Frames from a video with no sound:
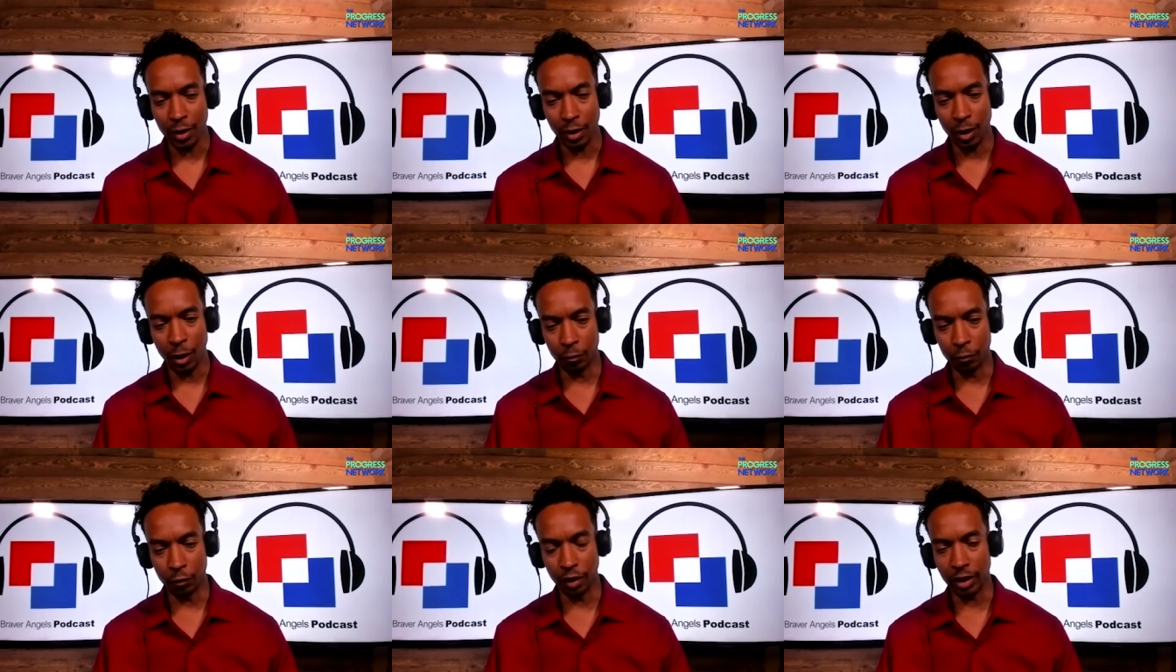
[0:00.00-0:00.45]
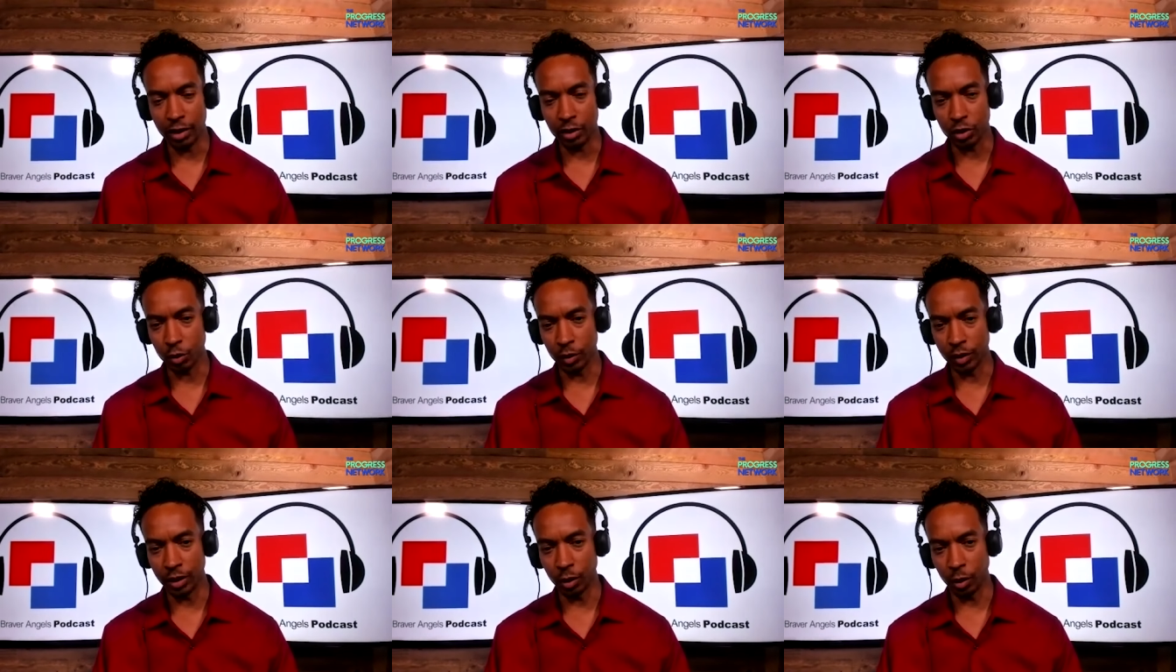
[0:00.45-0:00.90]
of
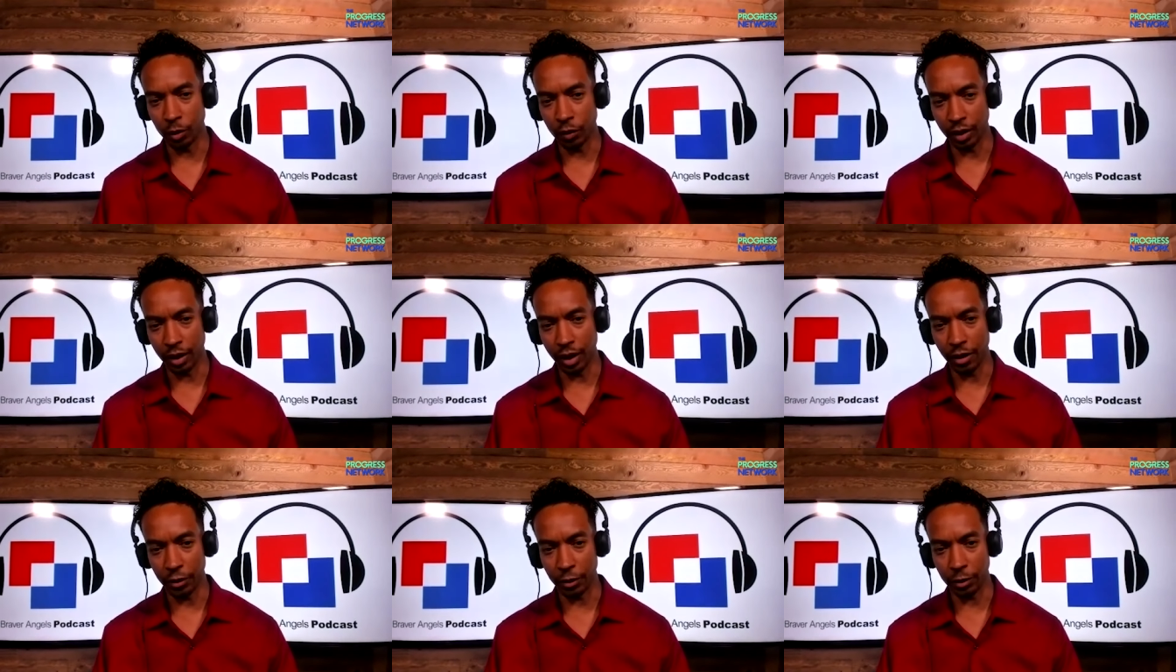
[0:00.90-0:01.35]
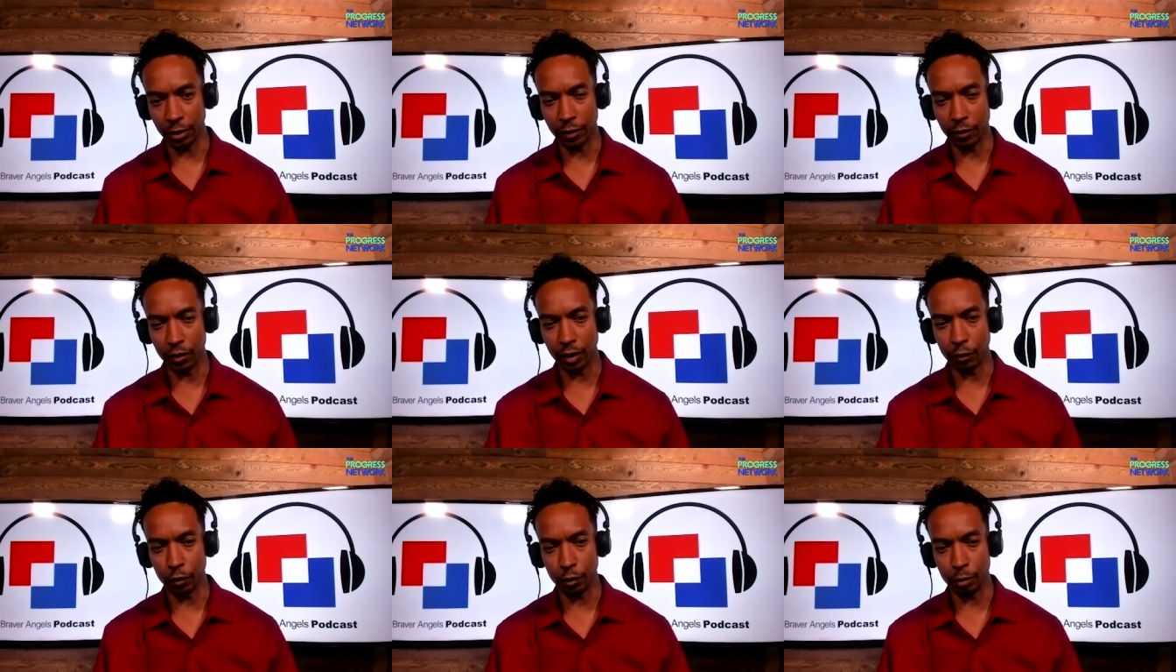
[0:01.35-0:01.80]
victory or the other,
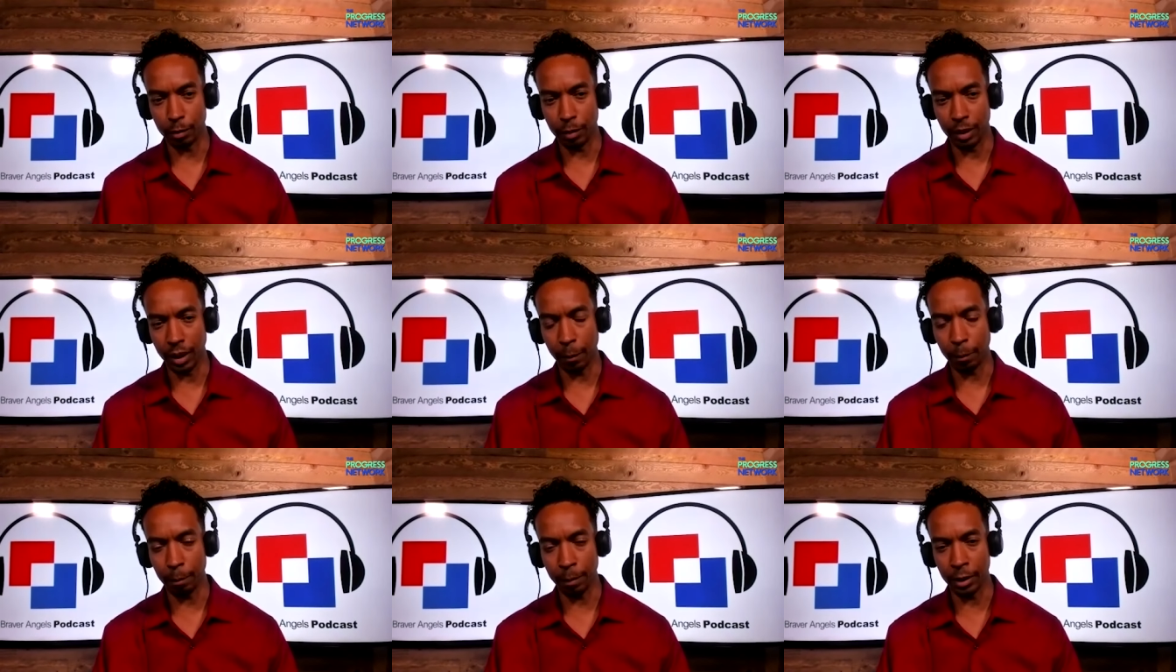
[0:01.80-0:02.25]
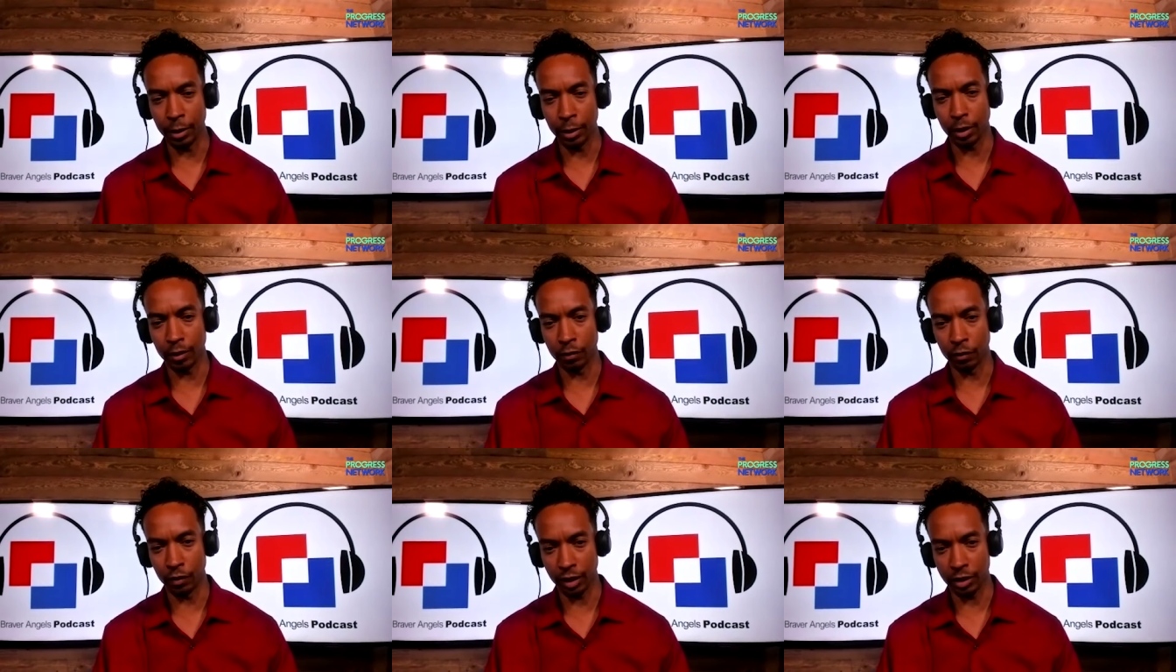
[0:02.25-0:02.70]
even if it be a
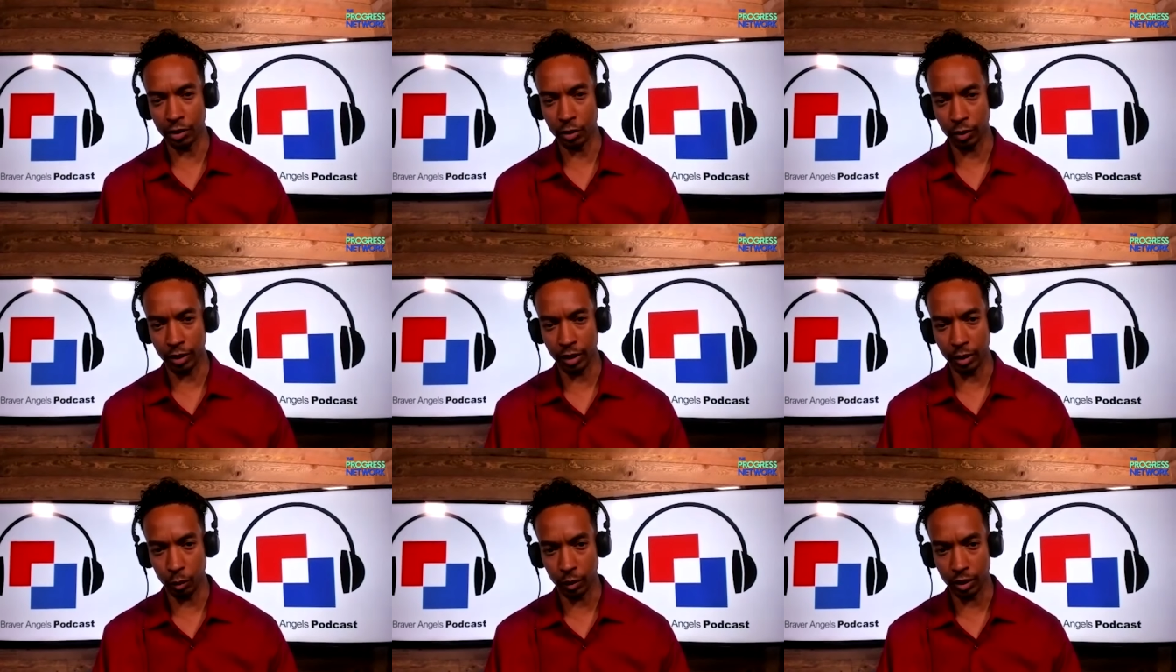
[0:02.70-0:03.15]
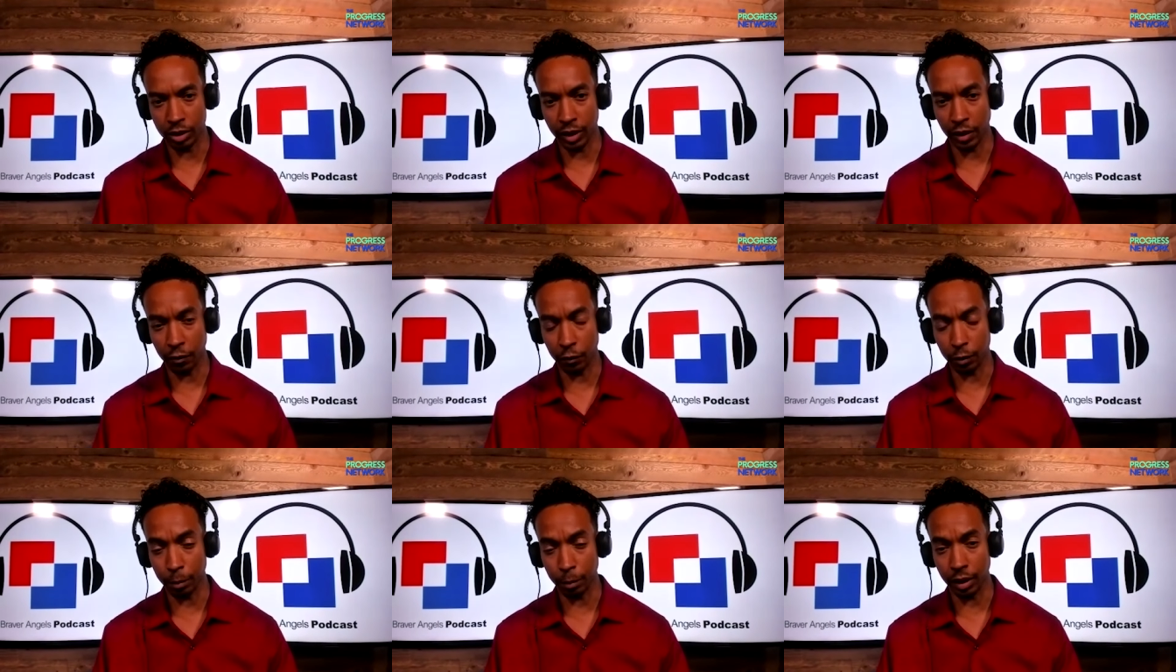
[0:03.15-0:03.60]
Pyrrhic victory in which
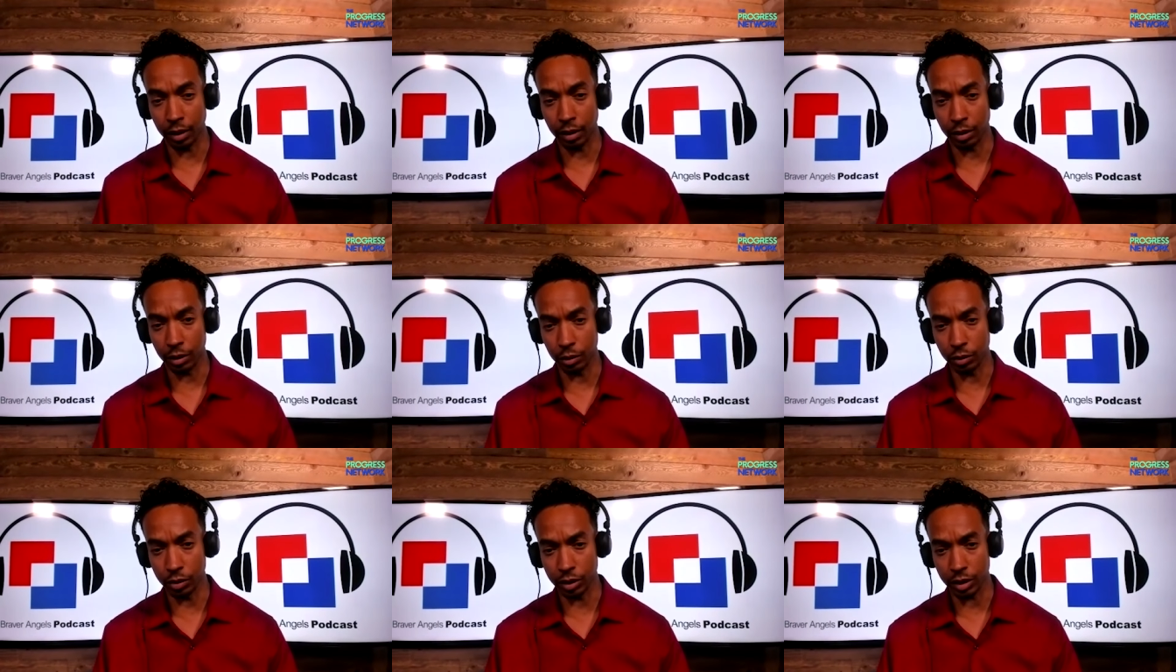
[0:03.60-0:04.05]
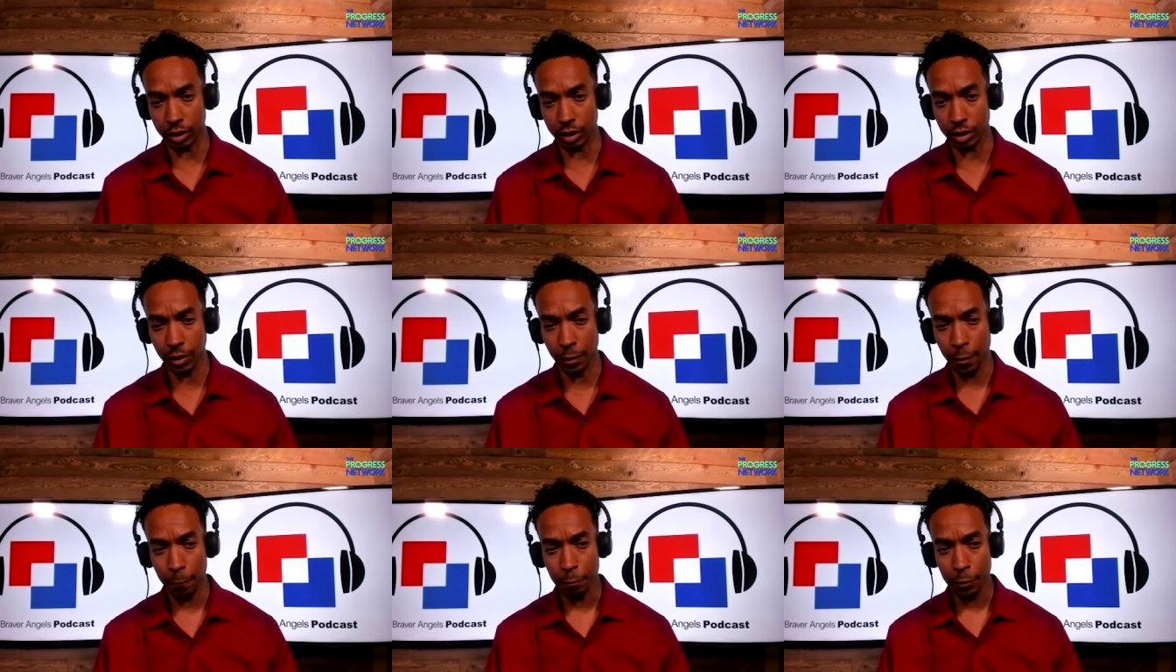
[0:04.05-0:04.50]
everybody
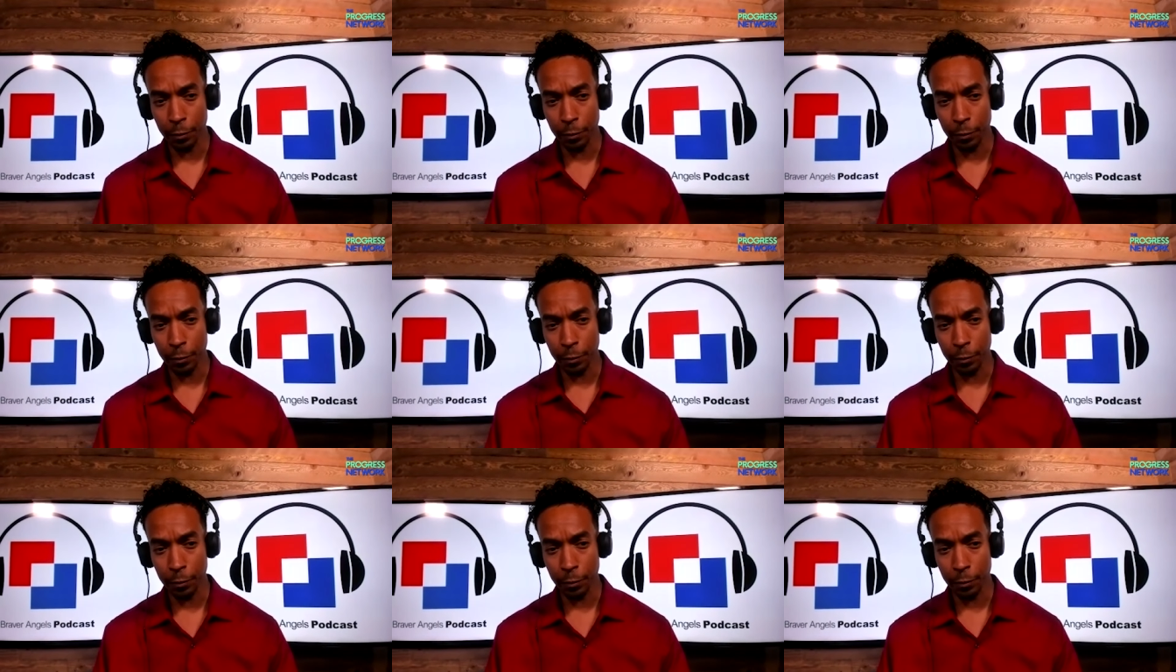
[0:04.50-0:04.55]
loses.